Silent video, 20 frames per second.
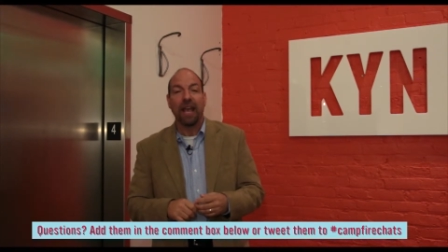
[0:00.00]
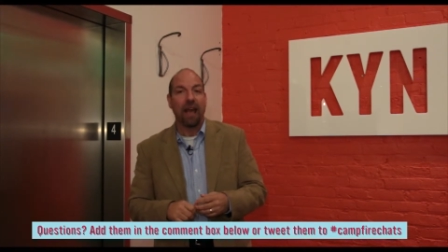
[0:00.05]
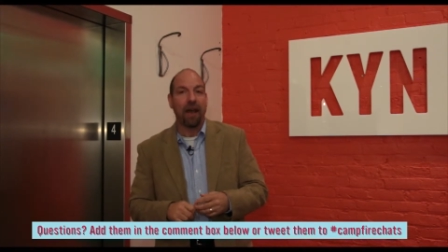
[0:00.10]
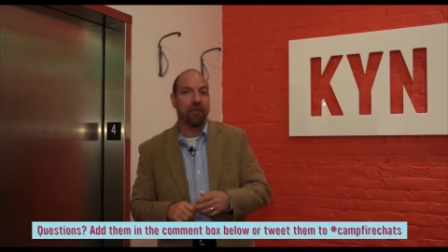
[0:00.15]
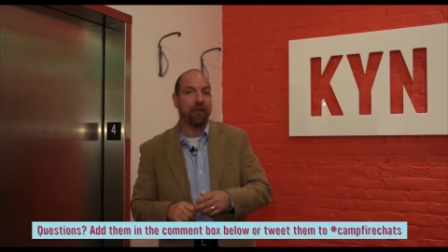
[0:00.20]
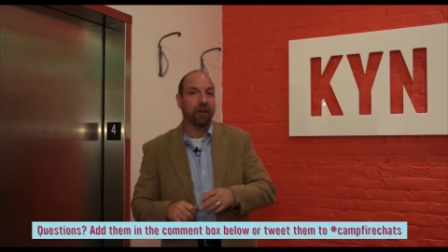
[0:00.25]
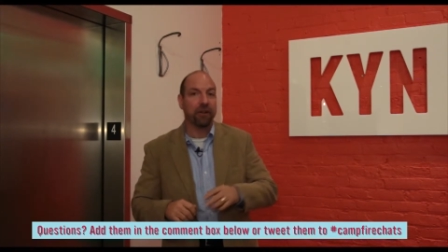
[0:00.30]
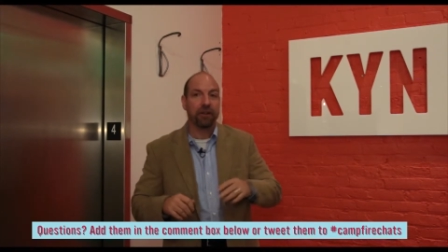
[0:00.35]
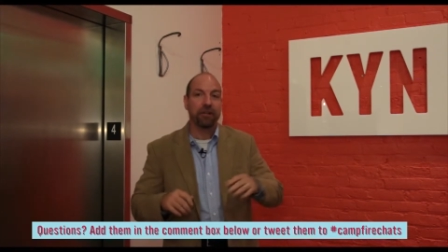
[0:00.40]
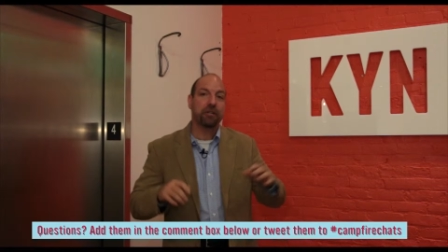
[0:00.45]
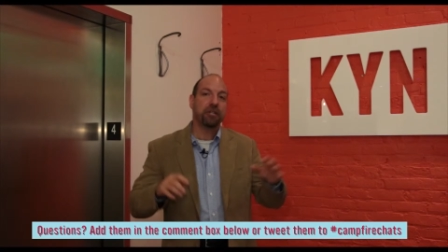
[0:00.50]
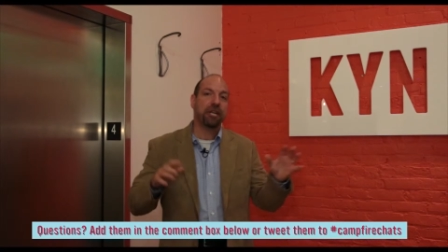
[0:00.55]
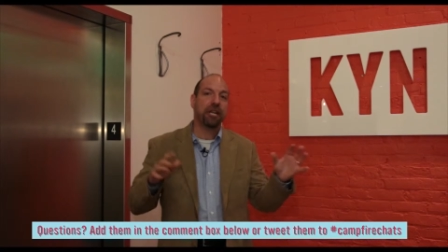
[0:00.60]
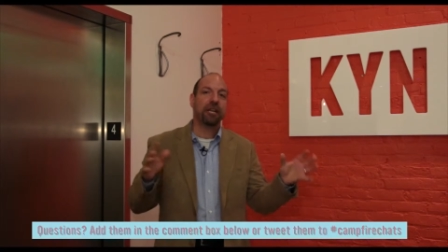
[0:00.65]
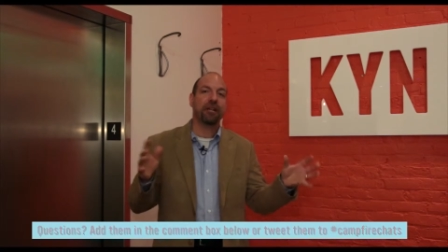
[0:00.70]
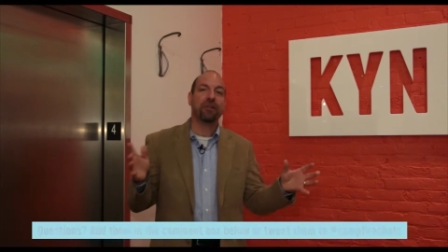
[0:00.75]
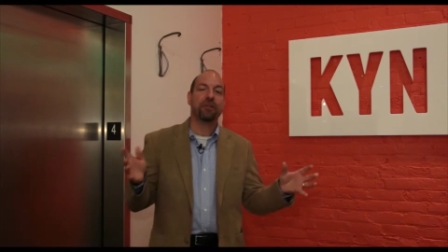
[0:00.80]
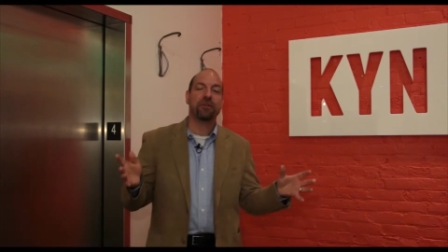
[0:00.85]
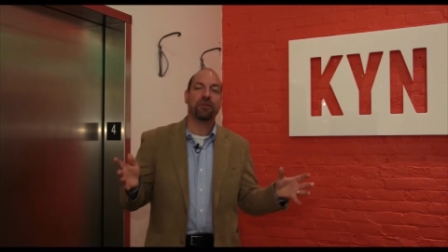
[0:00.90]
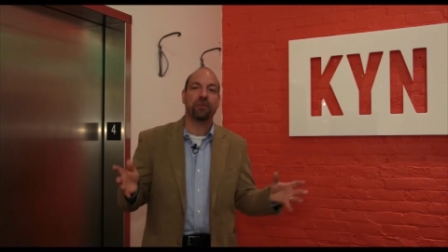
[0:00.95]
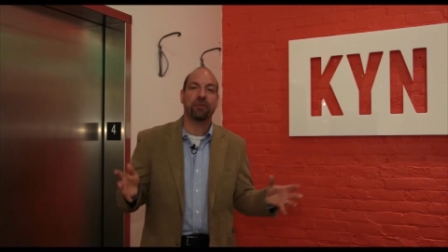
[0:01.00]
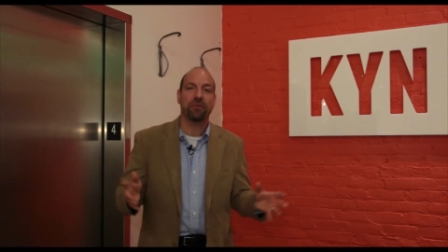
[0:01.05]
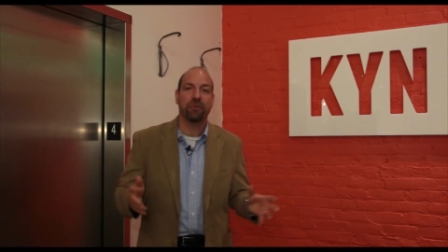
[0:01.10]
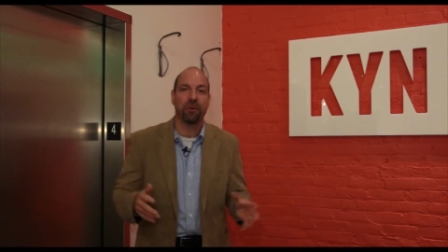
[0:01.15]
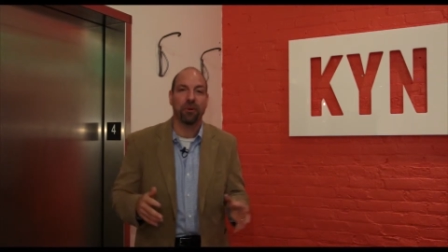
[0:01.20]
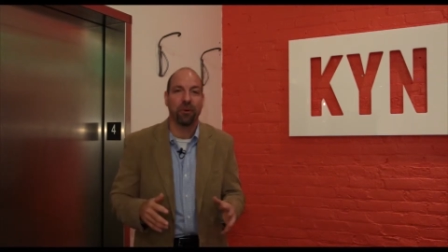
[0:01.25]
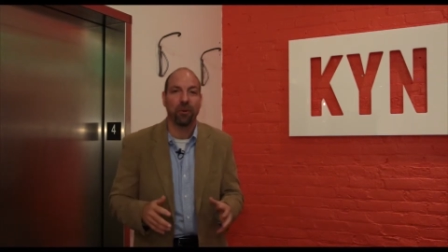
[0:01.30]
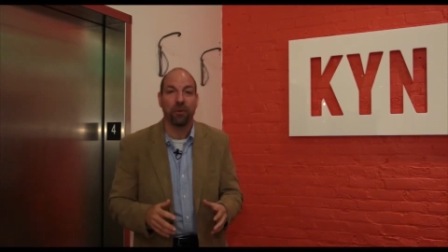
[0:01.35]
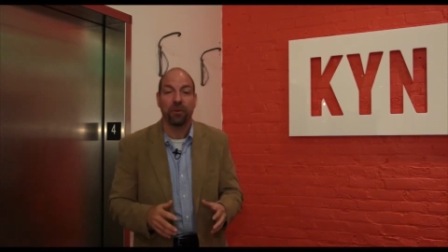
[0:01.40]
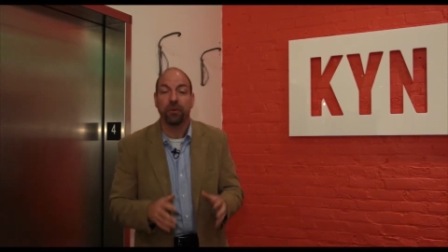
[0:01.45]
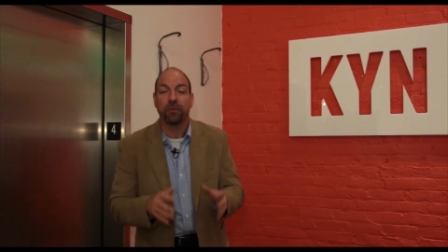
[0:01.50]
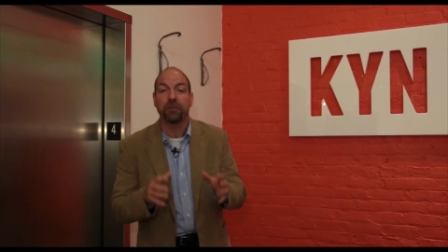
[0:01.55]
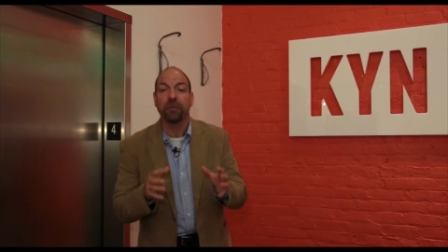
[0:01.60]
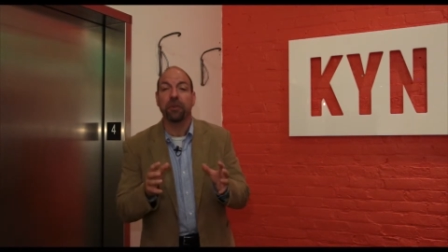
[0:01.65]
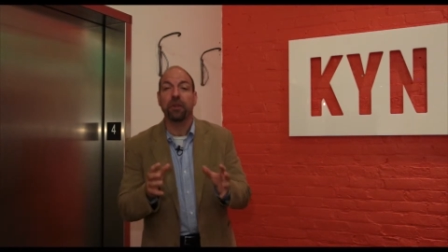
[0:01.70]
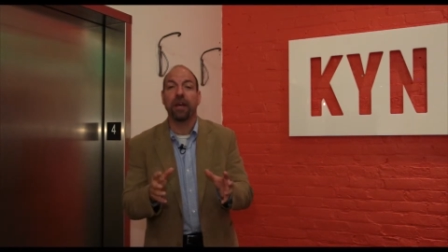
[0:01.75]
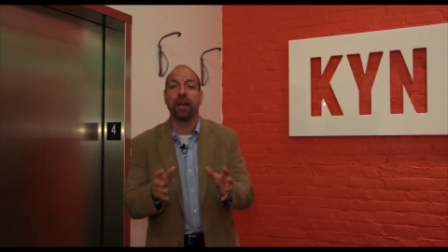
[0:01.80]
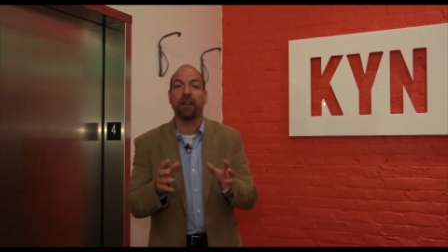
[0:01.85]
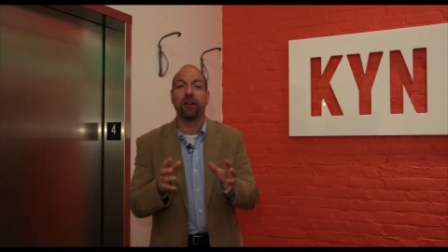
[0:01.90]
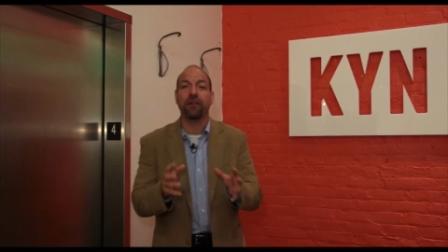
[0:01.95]
how they're going to change the world. There was a
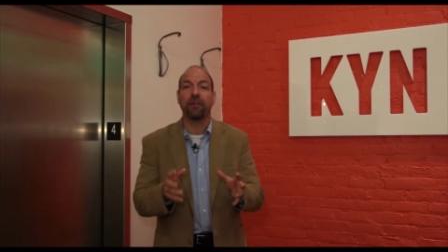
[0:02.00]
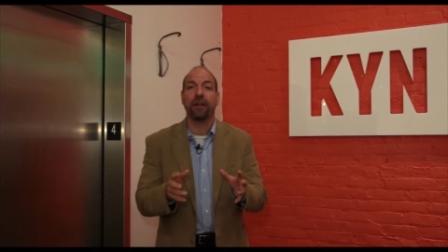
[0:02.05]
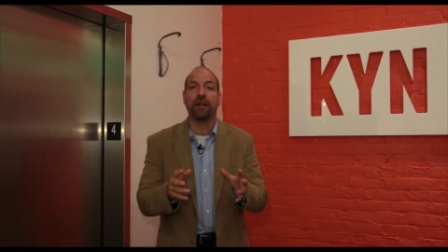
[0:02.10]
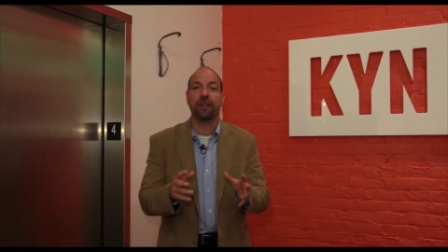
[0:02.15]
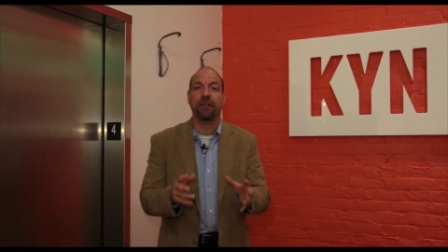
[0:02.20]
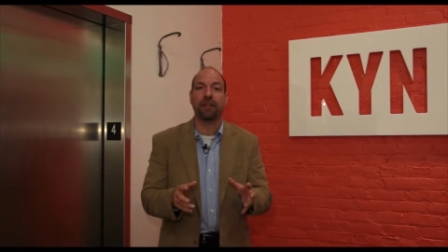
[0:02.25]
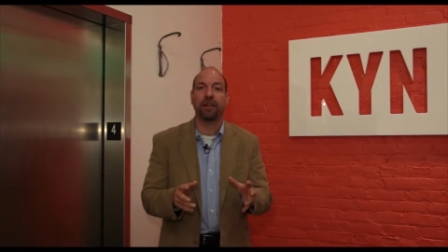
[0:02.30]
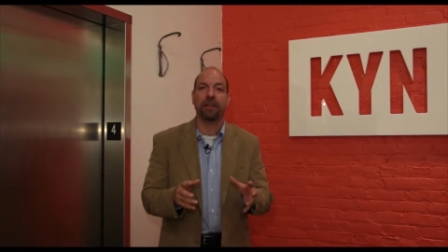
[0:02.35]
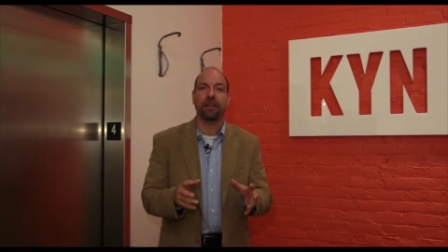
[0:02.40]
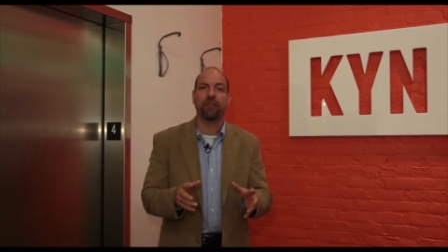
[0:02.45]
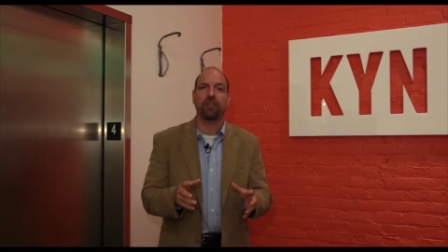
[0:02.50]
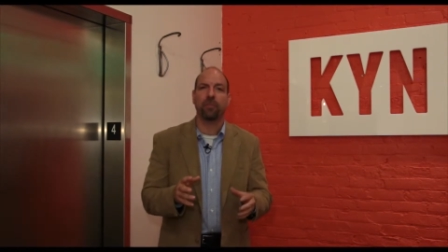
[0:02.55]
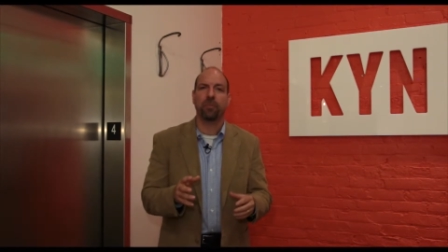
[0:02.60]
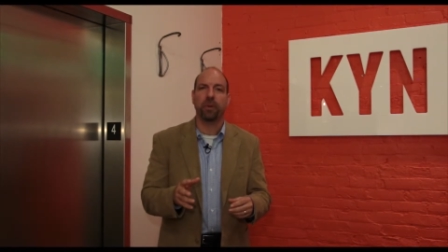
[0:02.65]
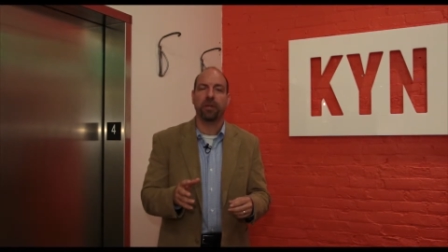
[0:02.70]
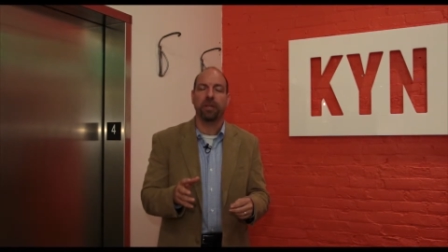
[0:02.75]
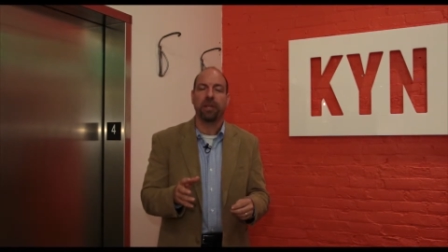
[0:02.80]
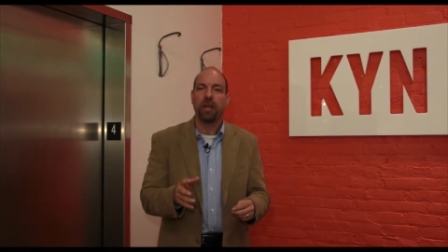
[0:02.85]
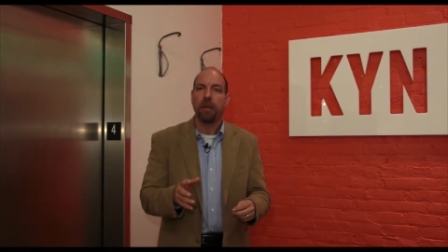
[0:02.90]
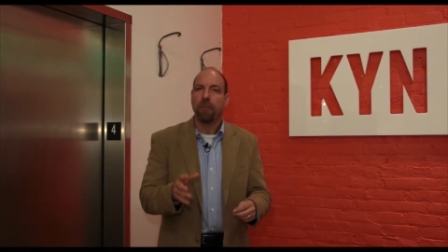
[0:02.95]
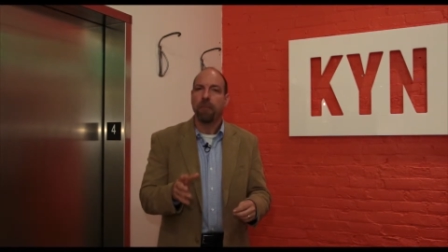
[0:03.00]
lot of great things, but,